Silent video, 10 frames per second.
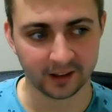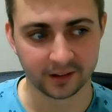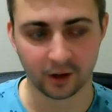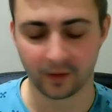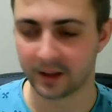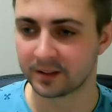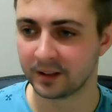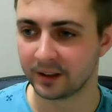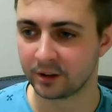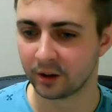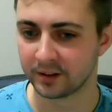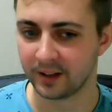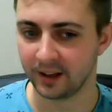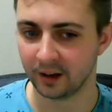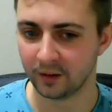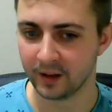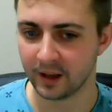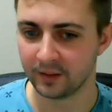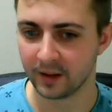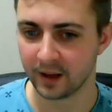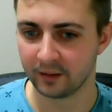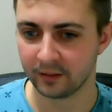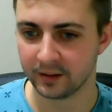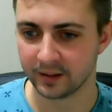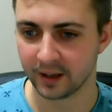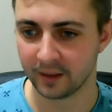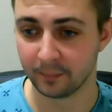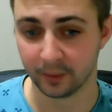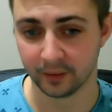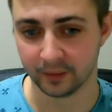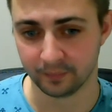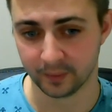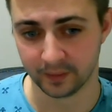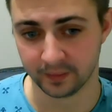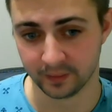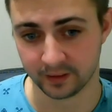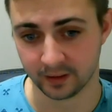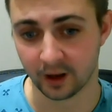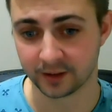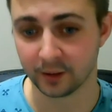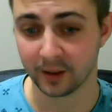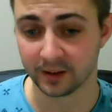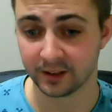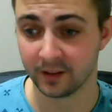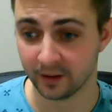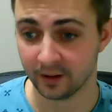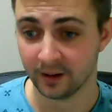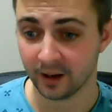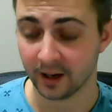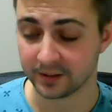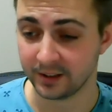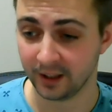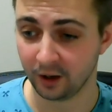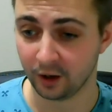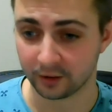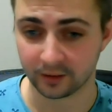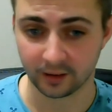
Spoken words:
It's got a tail on the end there, and but the I see what you're saying. Has the tail got?